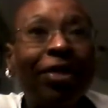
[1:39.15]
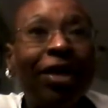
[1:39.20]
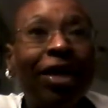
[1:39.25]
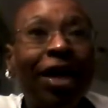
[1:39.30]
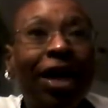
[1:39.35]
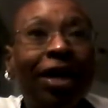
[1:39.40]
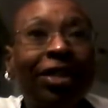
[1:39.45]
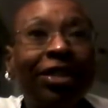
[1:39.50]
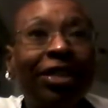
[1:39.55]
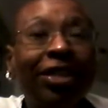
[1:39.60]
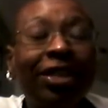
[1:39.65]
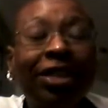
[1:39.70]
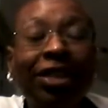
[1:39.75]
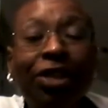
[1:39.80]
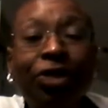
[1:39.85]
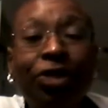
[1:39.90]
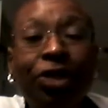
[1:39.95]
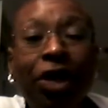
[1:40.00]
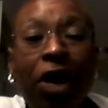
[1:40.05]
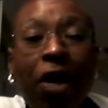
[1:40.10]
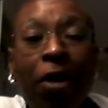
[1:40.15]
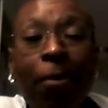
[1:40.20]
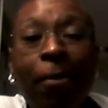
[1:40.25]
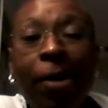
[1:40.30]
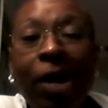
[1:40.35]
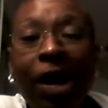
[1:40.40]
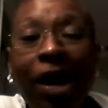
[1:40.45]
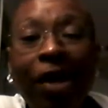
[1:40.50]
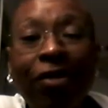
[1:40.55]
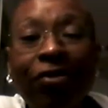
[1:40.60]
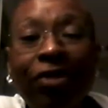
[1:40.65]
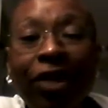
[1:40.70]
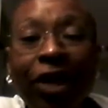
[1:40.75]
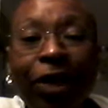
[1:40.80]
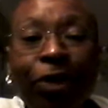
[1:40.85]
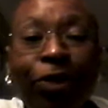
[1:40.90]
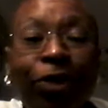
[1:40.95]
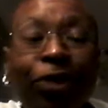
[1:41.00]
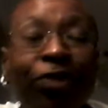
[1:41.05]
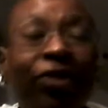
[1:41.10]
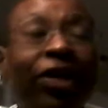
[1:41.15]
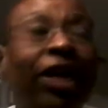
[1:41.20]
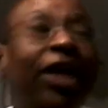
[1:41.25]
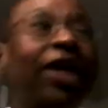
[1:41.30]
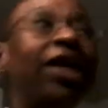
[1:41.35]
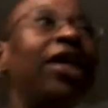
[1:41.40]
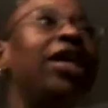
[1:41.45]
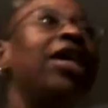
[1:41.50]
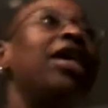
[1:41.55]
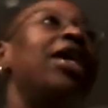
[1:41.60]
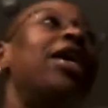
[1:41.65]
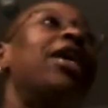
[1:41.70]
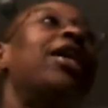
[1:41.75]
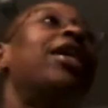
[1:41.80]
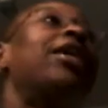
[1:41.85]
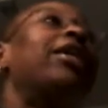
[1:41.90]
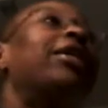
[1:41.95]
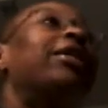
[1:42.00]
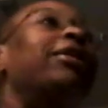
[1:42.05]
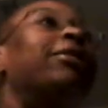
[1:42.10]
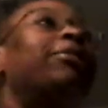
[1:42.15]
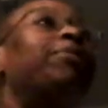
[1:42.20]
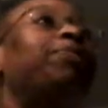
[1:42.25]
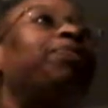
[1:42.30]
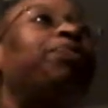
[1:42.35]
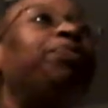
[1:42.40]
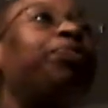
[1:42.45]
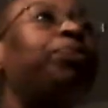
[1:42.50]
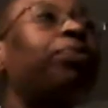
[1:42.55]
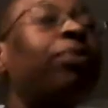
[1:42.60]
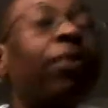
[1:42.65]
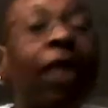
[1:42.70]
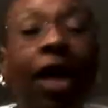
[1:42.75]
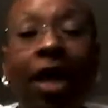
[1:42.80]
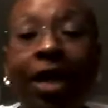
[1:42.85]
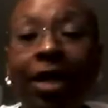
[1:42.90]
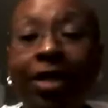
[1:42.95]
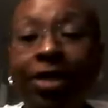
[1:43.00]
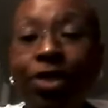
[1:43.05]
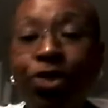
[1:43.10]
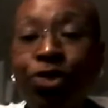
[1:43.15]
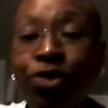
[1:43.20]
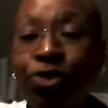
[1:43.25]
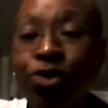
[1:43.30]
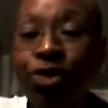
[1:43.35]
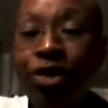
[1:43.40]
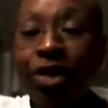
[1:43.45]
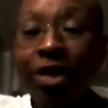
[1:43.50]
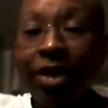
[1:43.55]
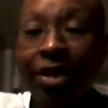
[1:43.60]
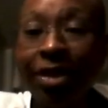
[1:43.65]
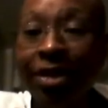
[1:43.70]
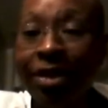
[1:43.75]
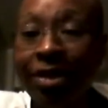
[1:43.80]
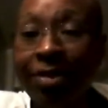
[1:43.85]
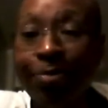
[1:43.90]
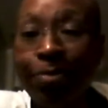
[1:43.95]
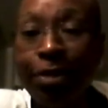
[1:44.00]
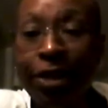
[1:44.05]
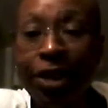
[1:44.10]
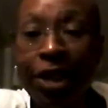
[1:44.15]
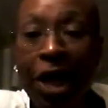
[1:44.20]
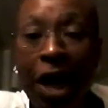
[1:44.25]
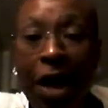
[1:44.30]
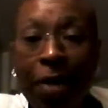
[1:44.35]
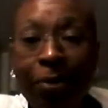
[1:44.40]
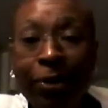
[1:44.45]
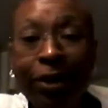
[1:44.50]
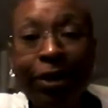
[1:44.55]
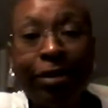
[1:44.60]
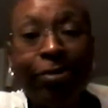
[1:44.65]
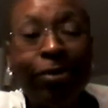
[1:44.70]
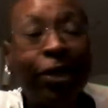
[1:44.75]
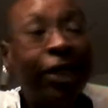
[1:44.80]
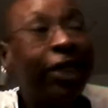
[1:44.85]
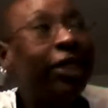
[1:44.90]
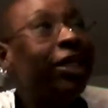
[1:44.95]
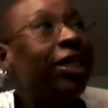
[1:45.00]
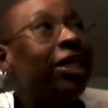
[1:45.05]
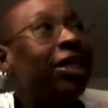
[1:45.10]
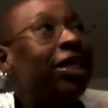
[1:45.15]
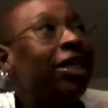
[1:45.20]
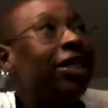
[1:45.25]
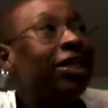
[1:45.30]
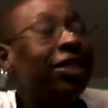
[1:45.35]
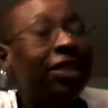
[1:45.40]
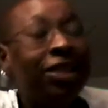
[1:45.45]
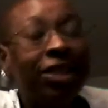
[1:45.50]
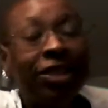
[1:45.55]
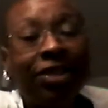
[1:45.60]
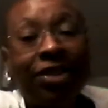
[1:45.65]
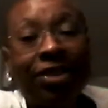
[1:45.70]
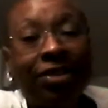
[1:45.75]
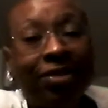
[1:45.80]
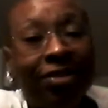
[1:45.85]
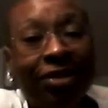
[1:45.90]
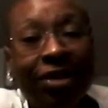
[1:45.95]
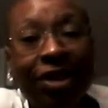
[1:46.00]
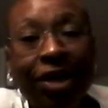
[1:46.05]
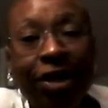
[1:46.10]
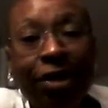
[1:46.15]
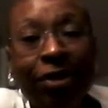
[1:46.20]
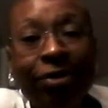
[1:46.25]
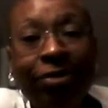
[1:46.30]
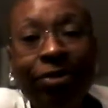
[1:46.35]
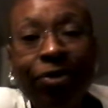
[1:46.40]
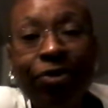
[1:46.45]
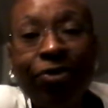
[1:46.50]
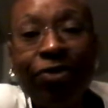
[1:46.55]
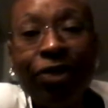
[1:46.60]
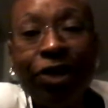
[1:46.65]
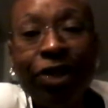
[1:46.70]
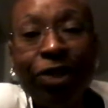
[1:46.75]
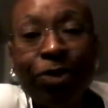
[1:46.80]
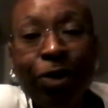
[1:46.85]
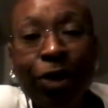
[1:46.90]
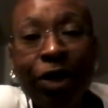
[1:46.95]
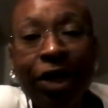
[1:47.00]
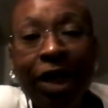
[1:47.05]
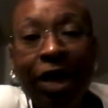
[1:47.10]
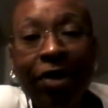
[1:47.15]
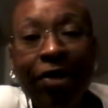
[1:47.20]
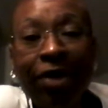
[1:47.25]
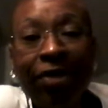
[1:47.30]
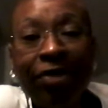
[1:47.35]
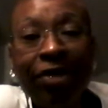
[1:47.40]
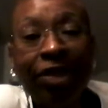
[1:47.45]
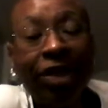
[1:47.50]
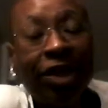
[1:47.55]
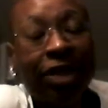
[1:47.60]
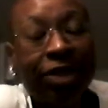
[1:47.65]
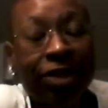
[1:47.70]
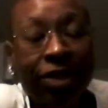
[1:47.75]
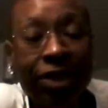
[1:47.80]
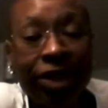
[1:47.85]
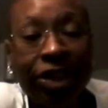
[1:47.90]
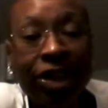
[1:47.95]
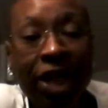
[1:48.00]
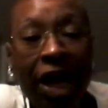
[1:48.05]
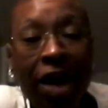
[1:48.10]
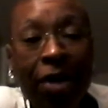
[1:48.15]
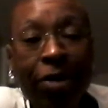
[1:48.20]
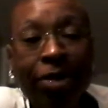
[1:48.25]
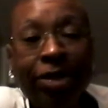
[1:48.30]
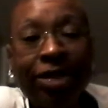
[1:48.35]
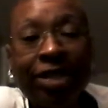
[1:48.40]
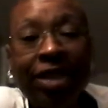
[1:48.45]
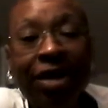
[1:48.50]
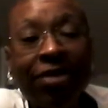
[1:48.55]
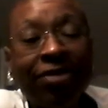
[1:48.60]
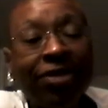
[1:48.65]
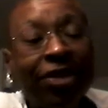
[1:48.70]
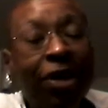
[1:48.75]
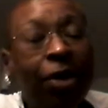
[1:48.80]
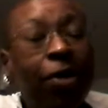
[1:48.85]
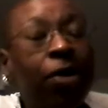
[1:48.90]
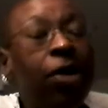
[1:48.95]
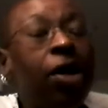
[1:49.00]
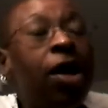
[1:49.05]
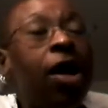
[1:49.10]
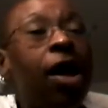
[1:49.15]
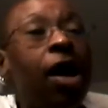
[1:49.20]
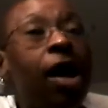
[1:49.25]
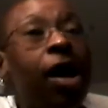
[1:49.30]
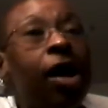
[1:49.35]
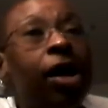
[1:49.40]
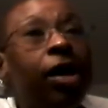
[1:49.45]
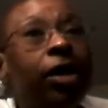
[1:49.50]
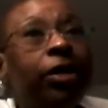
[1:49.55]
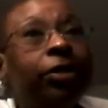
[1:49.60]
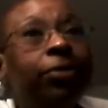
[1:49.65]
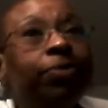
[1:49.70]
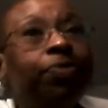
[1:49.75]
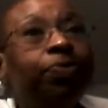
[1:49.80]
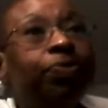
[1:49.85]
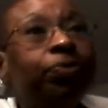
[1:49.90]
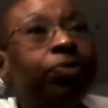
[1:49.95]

I should show y'all, but I don't feel like going over there. Um, and excuse the pajamas, but just, you know, finished working out and everything, took the shower and stuff. So, um,